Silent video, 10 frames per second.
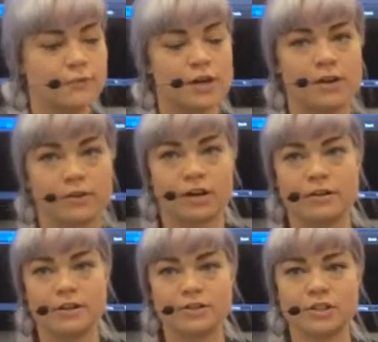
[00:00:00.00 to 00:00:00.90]
for our
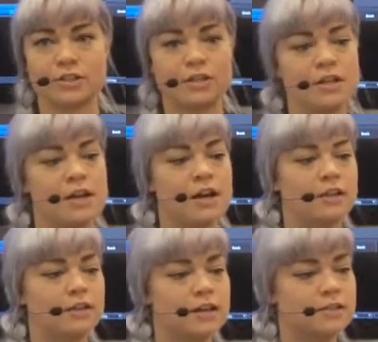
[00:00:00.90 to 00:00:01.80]
car engine,
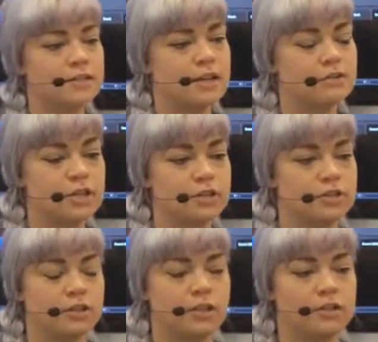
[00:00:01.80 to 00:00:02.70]
and that sound
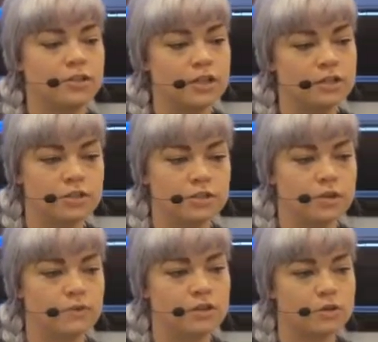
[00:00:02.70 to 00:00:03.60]
actually changes
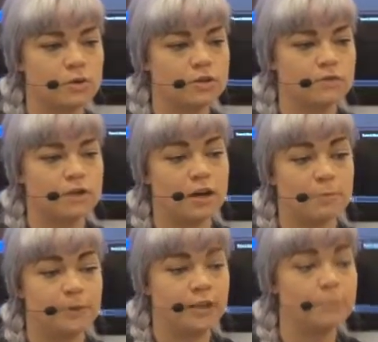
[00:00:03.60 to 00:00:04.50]
over the course of the
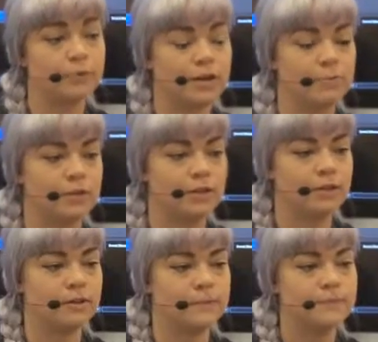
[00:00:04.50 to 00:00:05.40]
RPM parameter
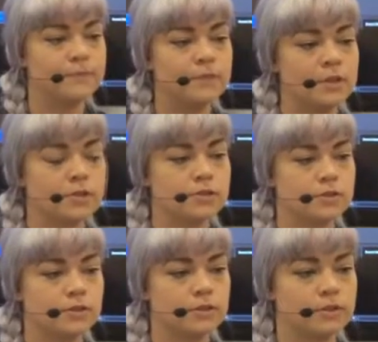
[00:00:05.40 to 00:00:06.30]
here.
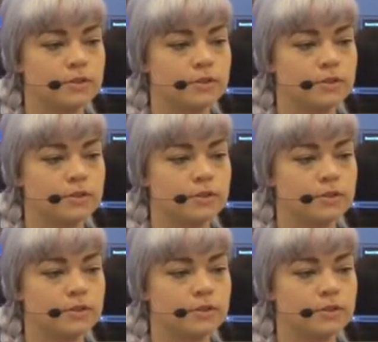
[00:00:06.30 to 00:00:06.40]
So